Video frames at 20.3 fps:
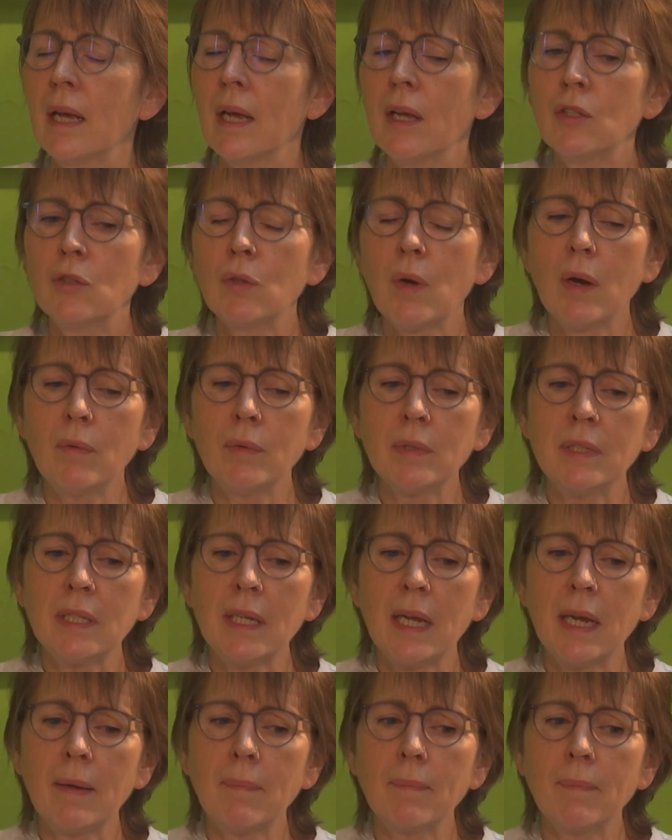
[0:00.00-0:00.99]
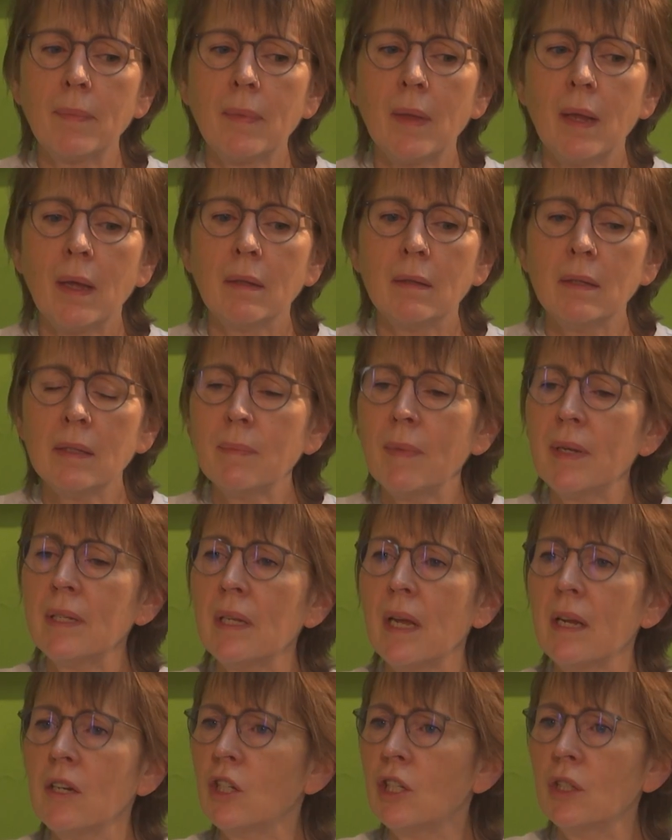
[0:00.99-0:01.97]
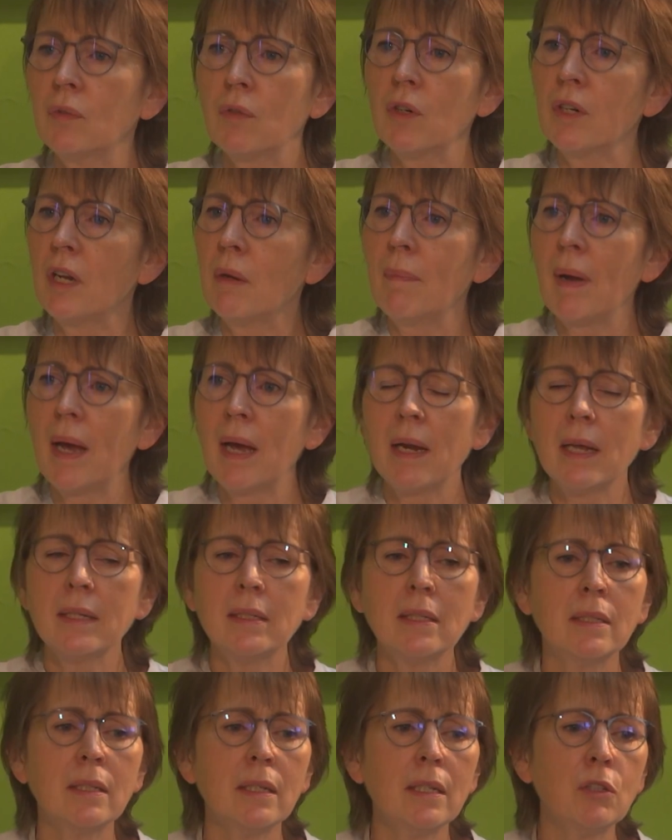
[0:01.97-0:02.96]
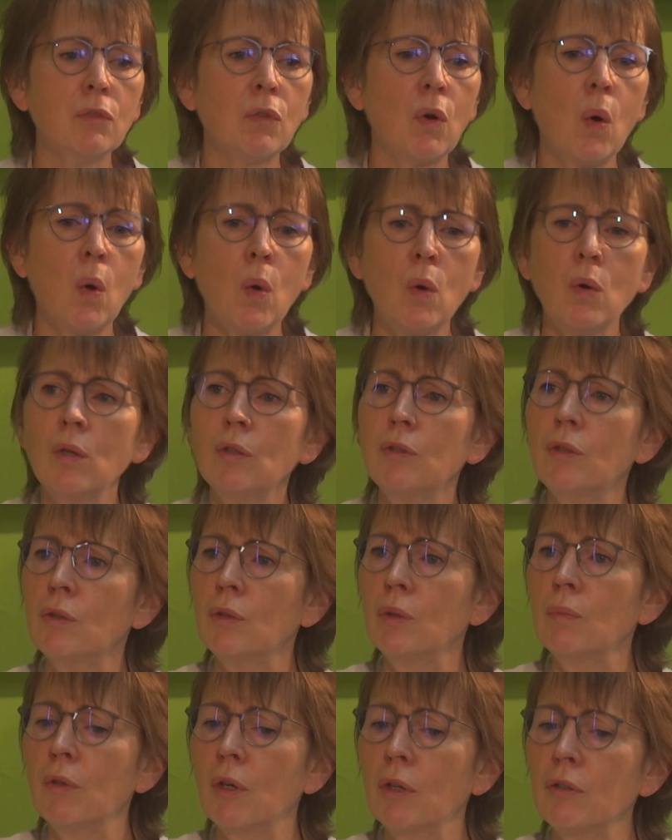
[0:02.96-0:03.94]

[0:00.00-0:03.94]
So I would say this message is for Nepal as it is for all the troop